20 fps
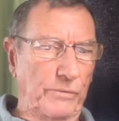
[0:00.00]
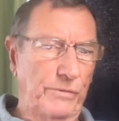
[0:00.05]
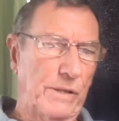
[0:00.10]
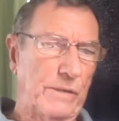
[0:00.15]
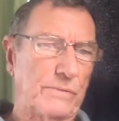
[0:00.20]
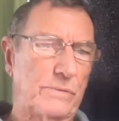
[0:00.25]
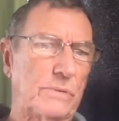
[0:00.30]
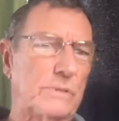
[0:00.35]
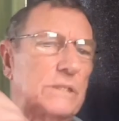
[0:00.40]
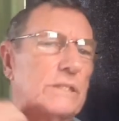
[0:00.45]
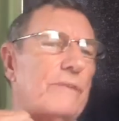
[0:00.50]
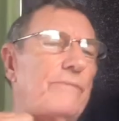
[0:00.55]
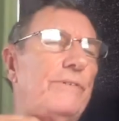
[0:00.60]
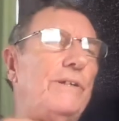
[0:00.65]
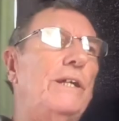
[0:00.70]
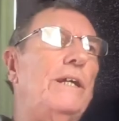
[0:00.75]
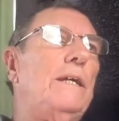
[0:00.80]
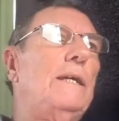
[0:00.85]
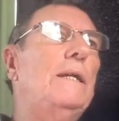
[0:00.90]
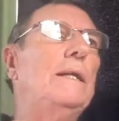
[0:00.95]
got
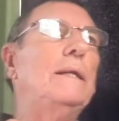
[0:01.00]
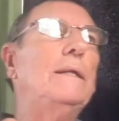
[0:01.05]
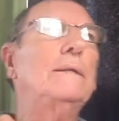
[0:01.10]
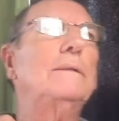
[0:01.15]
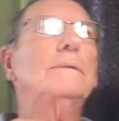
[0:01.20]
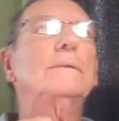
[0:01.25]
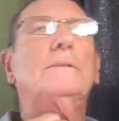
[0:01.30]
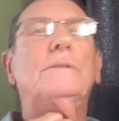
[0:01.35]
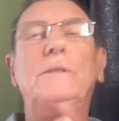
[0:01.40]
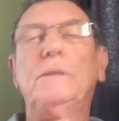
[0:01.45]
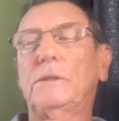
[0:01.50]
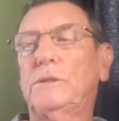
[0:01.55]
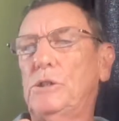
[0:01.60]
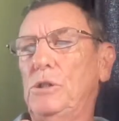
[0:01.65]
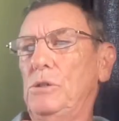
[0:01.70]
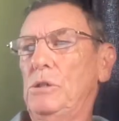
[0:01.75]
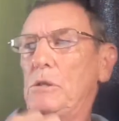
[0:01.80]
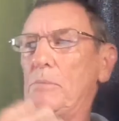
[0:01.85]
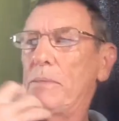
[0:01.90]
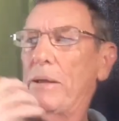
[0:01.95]
17, it's
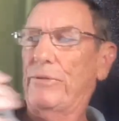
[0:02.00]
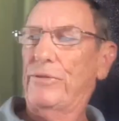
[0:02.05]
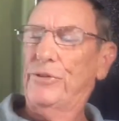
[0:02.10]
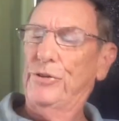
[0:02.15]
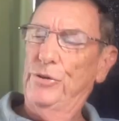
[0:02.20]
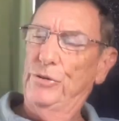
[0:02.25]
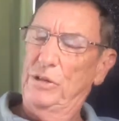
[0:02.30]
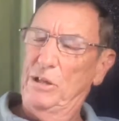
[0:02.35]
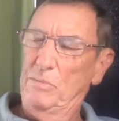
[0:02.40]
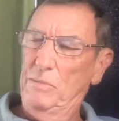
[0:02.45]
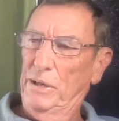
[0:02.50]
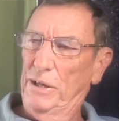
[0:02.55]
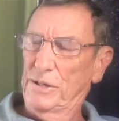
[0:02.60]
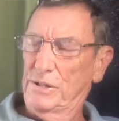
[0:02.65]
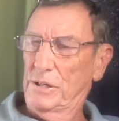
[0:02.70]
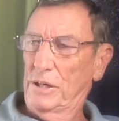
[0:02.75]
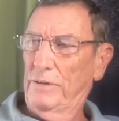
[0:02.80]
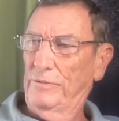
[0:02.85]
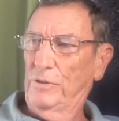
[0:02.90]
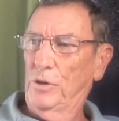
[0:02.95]
usually about 30 minutes
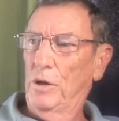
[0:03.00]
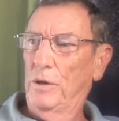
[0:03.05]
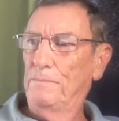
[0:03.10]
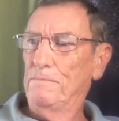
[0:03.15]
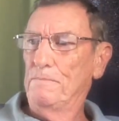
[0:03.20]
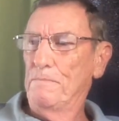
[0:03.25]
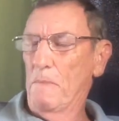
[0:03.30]
I've got.